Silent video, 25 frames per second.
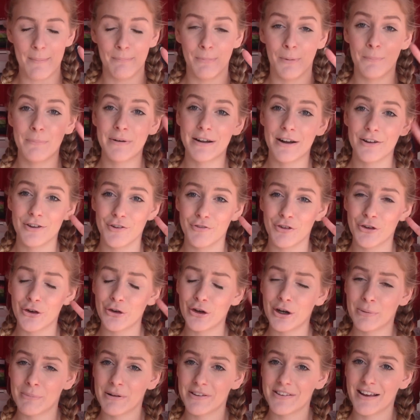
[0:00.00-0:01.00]
but because of
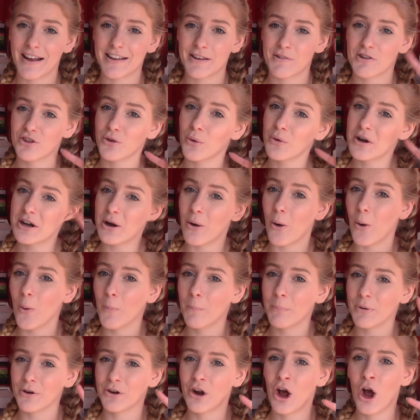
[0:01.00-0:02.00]
Hakuna Matata was only
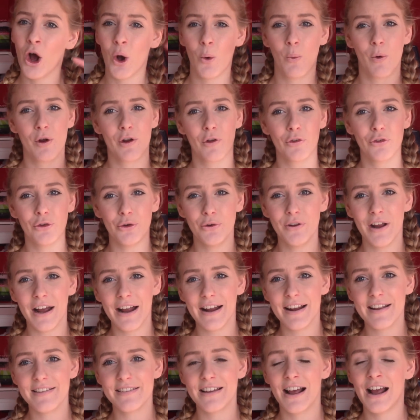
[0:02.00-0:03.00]
open 1 or 2
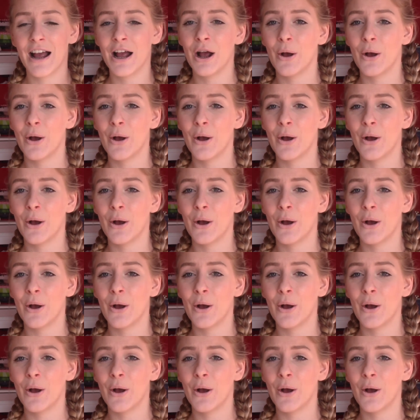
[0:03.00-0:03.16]
days,